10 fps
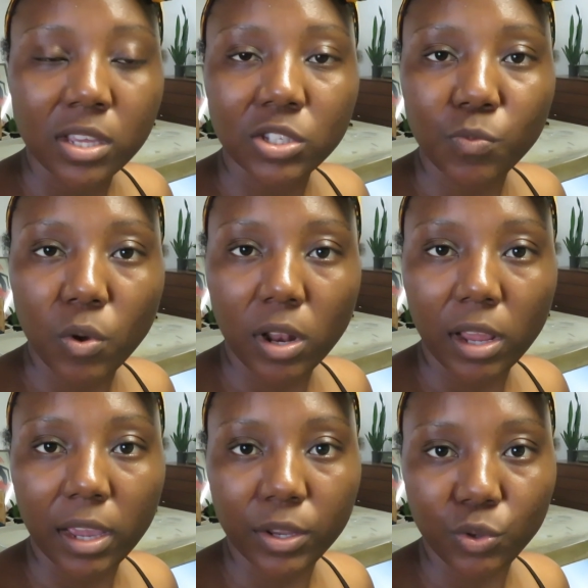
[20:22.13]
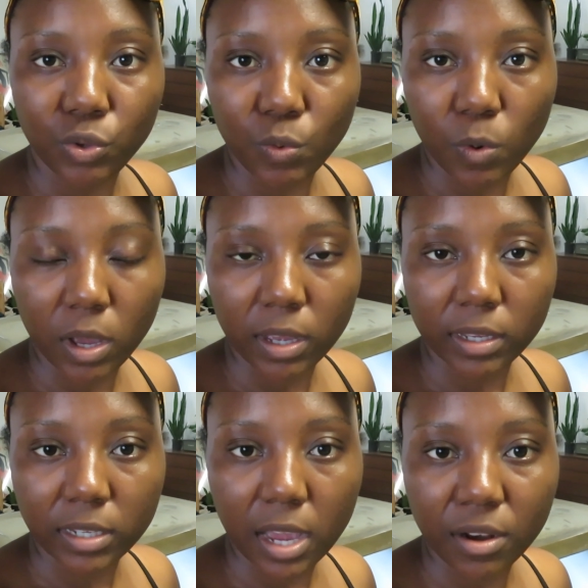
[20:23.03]
smaller and
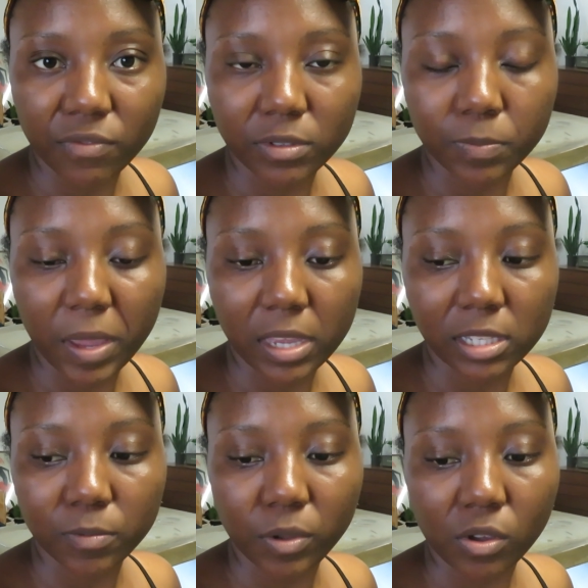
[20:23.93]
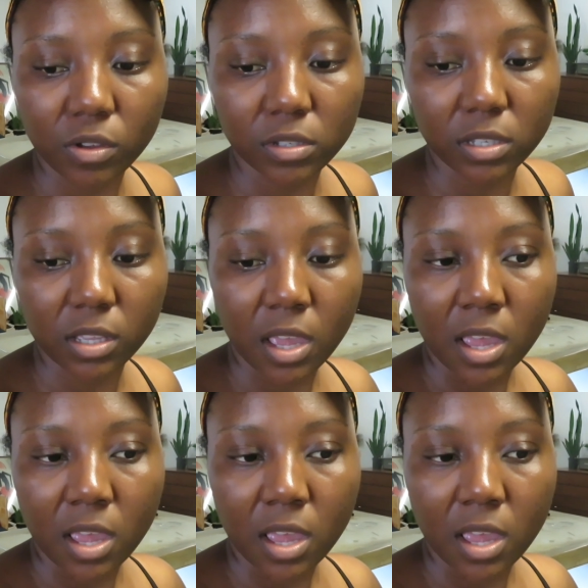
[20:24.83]
newer kind of space, because